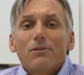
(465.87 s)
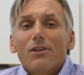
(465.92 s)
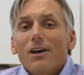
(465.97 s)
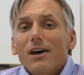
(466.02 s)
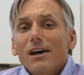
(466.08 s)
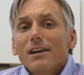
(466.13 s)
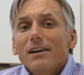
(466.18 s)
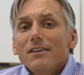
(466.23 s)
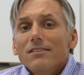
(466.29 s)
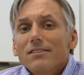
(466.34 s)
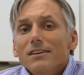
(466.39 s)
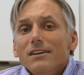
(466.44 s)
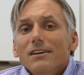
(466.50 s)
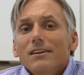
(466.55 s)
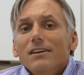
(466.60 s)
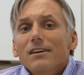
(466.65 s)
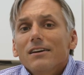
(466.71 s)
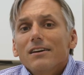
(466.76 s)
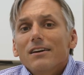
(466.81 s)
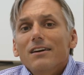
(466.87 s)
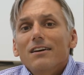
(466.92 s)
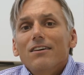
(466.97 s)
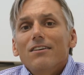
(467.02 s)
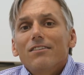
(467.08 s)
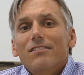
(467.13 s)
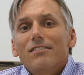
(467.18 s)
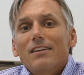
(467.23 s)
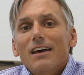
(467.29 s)
line, I think,
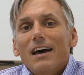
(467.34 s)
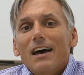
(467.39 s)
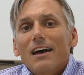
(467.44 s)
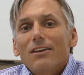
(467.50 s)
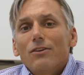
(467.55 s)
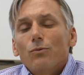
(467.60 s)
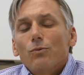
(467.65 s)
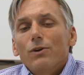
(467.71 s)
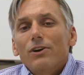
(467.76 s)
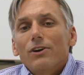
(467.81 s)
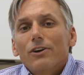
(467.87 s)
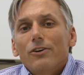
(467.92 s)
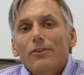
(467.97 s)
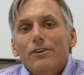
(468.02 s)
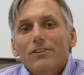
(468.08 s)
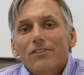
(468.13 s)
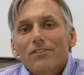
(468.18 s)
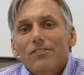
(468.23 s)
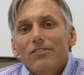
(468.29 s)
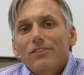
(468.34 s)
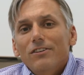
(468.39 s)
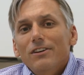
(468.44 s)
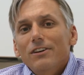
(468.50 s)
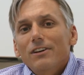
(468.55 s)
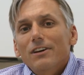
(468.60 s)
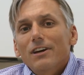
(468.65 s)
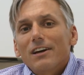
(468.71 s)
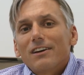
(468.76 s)
is that we are going to
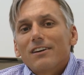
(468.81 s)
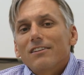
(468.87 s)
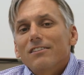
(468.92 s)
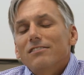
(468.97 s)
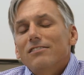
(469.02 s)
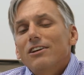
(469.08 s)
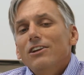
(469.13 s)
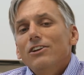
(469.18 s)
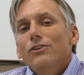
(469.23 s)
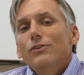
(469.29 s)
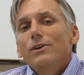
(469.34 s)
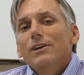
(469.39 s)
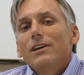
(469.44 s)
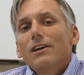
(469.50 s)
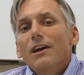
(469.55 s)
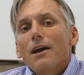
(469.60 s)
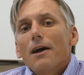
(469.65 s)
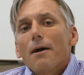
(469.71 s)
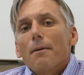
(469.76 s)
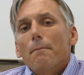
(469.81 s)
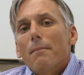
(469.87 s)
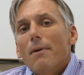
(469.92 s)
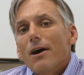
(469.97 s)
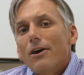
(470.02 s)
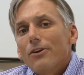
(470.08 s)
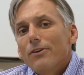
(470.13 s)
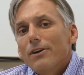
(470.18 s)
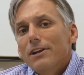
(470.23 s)
see a continuing
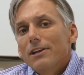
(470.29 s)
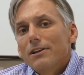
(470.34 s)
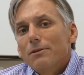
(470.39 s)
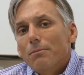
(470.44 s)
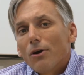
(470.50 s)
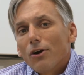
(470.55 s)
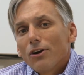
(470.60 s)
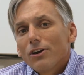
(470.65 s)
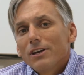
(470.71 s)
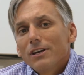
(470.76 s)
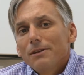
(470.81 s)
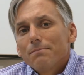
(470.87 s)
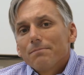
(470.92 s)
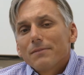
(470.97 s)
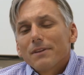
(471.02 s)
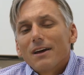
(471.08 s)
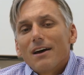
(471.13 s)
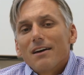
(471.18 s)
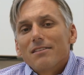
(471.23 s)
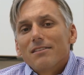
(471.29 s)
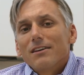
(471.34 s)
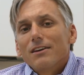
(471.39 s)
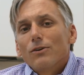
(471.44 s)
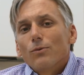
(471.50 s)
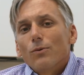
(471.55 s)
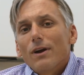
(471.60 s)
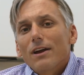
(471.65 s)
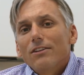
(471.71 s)
moderated market. I
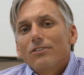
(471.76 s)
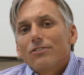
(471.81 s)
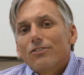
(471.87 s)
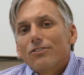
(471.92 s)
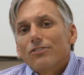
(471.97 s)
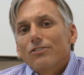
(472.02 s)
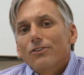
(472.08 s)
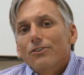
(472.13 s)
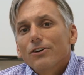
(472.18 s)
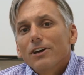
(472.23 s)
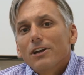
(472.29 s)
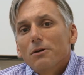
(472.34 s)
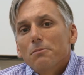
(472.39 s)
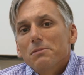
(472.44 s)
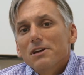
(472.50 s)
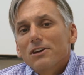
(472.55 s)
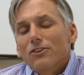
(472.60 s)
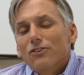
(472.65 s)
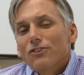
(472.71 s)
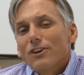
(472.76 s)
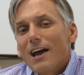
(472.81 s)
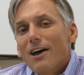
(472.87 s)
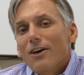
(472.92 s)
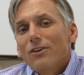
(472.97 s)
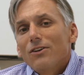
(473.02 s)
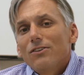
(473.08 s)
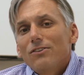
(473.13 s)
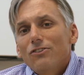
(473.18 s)
think rates are still going to be a
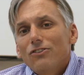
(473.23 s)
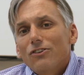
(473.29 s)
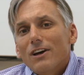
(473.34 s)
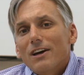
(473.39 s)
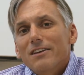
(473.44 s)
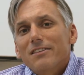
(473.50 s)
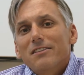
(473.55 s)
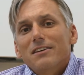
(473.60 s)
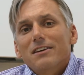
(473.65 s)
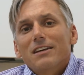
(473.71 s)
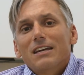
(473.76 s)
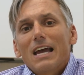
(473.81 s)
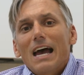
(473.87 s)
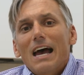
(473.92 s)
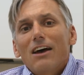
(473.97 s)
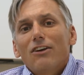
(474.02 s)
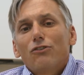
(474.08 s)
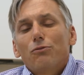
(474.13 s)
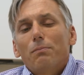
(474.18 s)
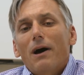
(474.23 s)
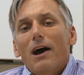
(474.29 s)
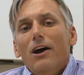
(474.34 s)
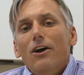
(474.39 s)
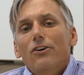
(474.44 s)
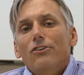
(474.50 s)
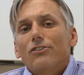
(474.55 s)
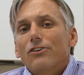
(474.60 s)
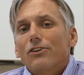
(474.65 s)
challenge. I think cash
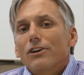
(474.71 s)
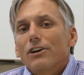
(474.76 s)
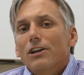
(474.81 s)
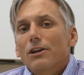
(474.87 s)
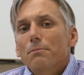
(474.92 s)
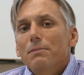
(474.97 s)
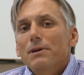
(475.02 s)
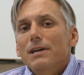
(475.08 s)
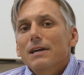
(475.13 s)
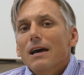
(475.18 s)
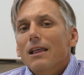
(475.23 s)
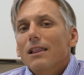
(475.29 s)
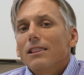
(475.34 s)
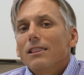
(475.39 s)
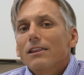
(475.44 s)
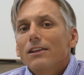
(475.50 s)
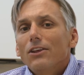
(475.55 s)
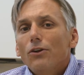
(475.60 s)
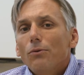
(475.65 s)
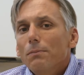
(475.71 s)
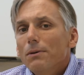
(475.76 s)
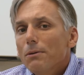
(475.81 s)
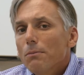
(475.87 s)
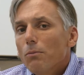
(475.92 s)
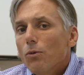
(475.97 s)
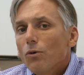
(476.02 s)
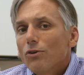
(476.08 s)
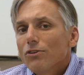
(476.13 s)
buyers are going to be a little bit
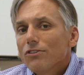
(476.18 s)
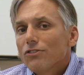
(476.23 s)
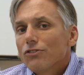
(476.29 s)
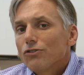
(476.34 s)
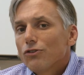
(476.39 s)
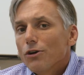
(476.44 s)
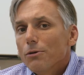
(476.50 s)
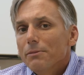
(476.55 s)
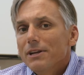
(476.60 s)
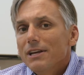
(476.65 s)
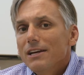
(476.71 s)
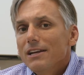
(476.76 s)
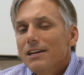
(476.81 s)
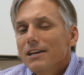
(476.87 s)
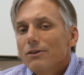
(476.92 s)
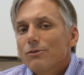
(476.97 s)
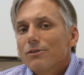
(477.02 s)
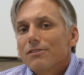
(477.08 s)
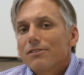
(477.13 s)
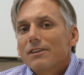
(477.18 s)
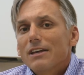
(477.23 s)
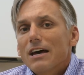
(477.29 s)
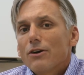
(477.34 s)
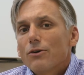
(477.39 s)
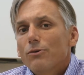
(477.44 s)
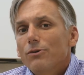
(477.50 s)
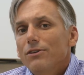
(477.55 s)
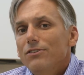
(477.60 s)
more discriminating with the
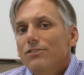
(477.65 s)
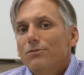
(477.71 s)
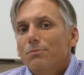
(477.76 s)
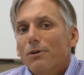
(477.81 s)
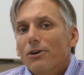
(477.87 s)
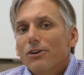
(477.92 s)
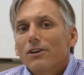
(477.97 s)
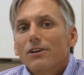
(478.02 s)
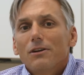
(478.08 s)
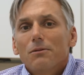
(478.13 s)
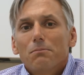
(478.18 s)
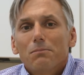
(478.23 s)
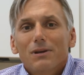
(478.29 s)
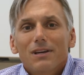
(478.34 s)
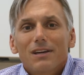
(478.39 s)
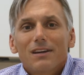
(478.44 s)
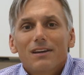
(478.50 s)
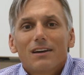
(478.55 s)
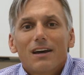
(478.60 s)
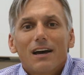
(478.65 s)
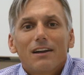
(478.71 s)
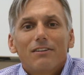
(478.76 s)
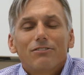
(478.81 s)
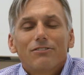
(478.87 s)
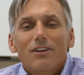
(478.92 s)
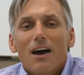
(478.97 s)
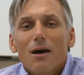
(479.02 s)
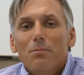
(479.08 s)
equities market being kind
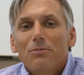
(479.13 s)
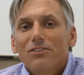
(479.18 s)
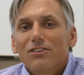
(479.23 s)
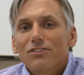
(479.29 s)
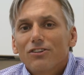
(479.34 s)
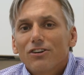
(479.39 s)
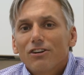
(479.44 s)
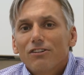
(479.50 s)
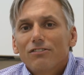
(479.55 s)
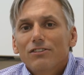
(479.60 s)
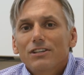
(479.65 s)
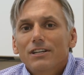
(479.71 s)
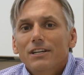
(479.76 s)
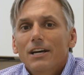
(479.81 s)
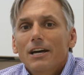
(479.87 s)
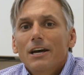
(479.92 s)
of topsy-turvy.